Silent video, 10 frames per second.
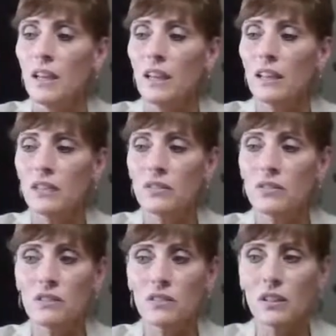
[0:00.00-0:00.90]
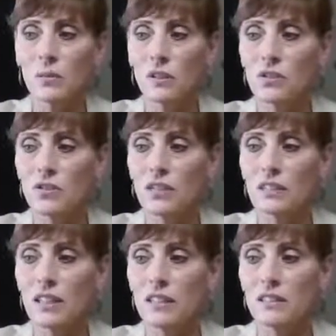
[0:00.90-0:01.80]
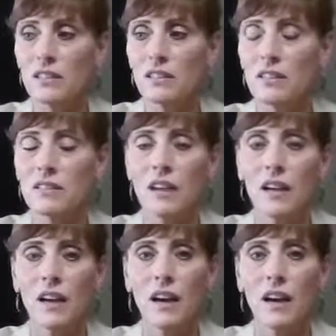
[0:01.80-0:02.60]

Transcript: And here's, you know, picture the intestines